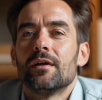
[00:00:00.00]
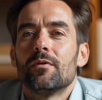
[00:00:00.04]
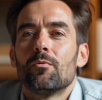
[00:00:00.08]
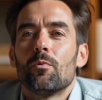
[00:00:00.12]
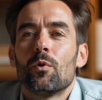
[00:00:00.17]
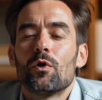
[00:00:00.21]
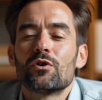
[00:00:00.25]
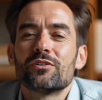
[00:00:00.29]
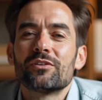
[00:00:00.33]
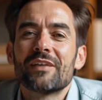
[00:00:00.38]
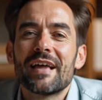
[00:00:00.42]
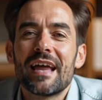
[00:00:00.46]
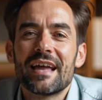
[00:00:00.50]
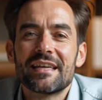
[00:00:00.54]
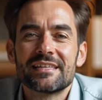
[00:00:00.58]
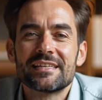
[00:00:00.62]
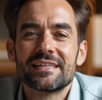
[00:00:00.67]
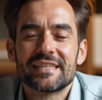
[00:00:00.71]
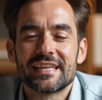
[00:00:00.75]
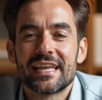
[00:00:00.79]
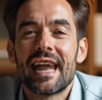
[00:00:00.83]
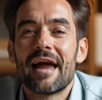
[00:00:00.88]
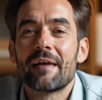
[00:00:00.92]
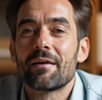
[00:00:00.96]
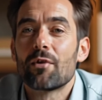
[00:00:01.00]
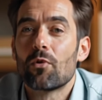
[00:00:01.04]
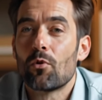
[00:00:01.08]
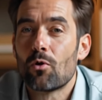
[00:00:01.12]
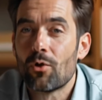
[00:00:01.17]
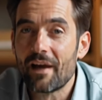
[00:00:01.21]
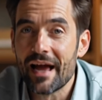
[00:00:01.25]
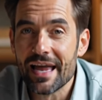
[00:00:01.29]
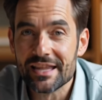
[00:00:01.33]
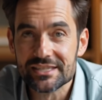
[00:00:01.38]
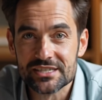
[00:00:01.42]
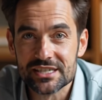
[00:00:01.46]
When you hit the Get
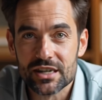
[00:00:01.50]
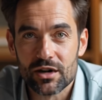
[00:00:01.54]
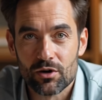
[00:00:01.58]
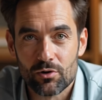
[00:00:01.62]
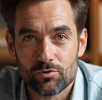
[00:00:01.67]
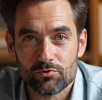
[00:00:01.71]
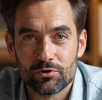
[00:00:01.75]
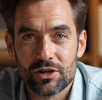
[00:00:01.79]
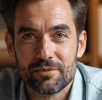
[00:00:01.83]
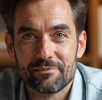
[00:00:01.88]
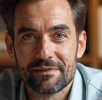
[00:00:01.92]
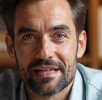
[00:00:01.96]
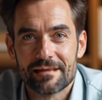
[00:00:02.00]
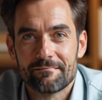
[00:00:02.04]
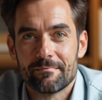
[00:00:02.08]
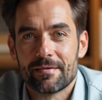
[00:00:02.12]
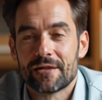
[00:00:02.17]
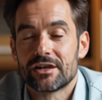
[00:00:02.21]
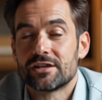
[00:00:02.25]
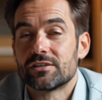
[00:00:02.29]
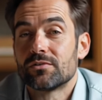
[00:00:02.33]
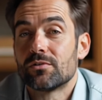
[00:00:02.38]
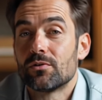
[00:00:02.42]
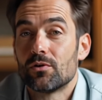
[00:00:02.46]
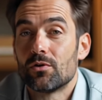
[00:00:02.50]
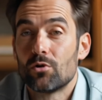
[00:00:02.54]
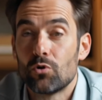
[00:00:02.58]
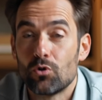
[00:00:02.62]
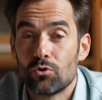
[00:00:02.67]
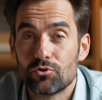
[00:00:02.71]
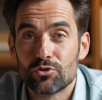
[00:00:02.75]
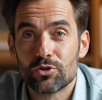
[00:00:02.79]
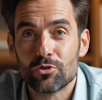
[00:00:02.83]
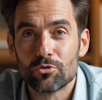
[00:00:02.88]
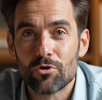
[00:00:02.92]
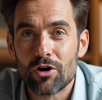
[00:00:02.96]
More SEO Traffic button
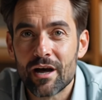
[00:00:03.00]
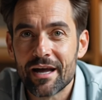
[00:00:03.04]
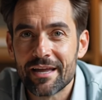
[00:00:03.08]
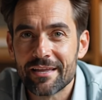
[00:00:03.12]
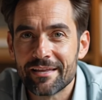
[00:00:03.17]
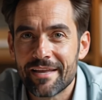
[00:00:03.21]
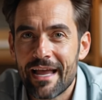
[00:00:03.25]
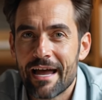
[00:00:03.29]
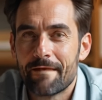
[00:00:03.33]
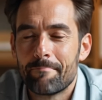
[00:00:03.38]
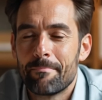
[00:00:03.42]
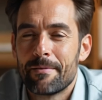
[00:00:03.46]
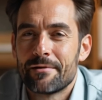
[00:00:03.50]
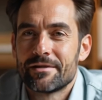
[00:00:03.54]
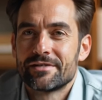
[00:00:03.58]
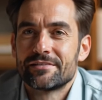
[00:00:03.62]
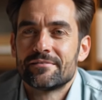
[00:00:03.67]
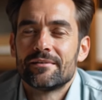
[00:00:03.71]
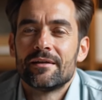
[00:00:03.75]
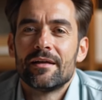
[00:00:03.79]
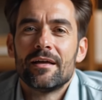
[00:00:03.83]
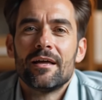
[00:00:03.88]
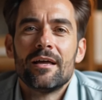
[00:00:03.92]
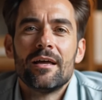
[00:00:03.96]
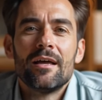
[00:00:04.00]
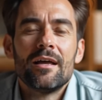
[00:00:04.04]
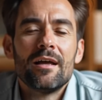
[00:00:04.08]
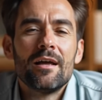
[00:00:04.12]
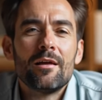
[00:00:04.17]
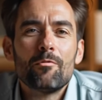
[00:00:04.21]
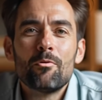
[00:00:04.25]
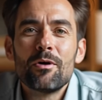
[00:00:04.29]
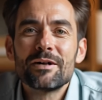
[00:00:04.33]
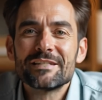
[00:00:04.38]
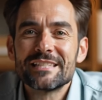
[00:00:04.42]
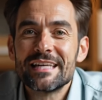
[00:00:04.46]
or the Try Now button,
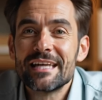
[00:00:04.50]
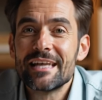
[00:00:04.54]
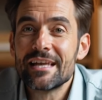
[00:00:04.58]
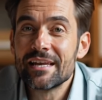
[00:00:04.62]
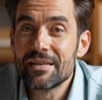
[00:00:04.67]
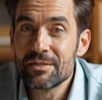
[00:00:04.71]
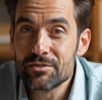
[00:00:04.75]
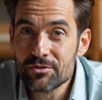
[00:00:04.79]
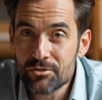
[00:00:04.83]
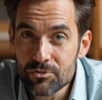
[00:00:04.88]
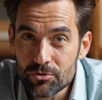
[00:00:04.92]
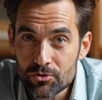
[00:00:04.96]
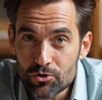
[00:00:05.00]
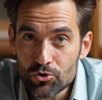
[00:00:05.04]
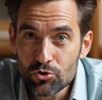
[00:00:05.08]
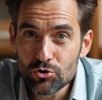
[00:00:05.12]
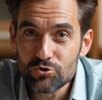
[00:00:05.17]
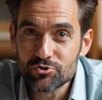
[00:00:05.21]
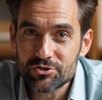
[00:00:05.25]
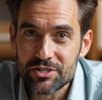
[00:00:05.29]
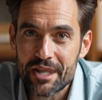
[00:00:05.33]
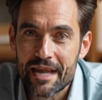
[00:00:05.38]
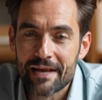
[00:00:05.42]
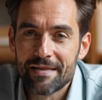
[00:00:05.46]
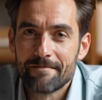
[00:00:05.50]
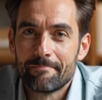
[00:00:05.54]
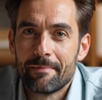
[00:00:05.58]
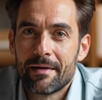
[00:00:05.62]
you are taken to a new chat